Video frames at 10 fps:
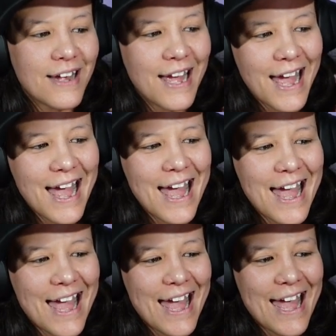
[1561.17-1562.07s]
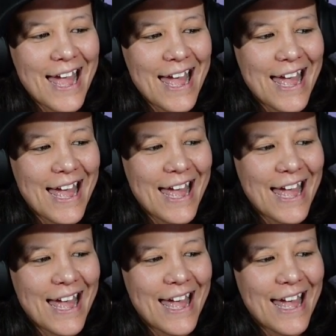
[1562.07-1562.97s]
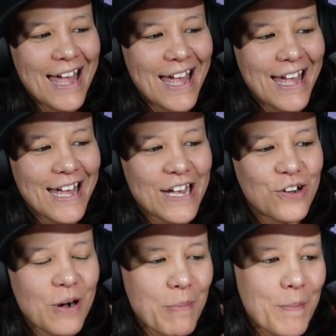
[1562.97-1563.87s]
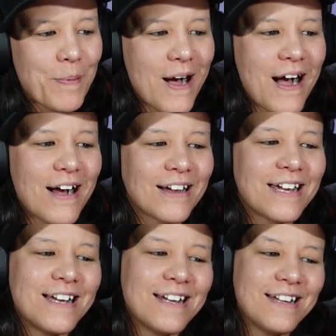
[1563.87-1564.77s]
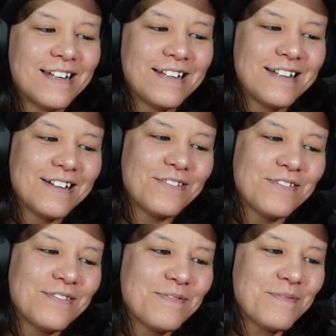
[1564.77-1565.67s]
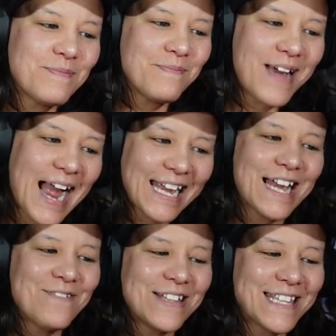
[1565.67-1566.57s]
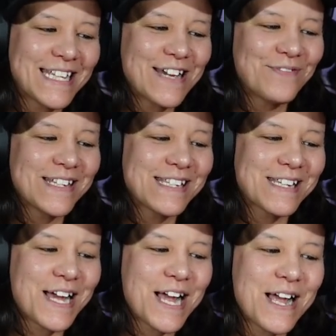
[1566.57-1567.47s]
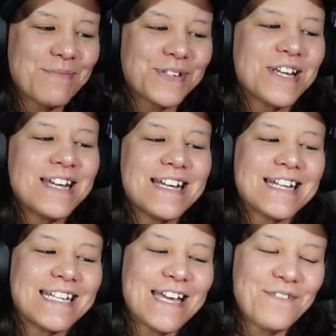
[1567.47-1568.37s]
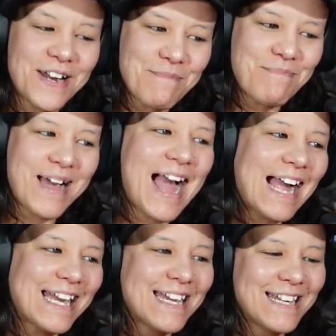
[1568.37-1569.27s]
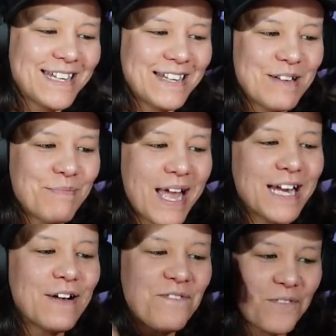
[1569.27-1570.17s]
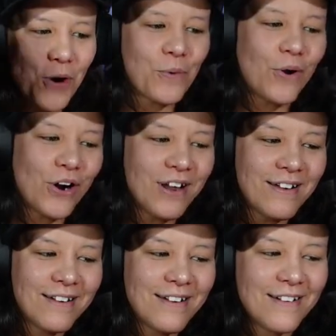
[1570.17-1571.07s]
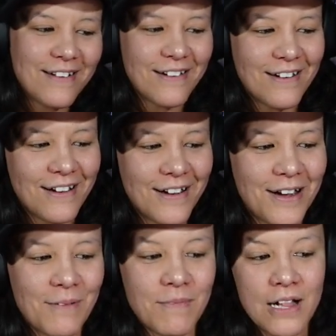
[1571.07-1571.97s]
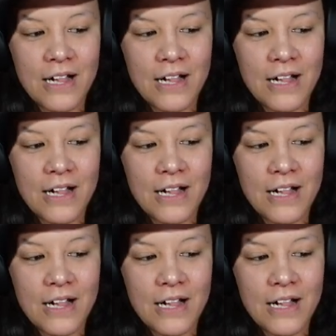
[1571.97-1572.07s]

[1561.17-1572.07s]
hey! Yay! Cripple Punk! Back in with the gifted subs, giving it back, paying it forward. Um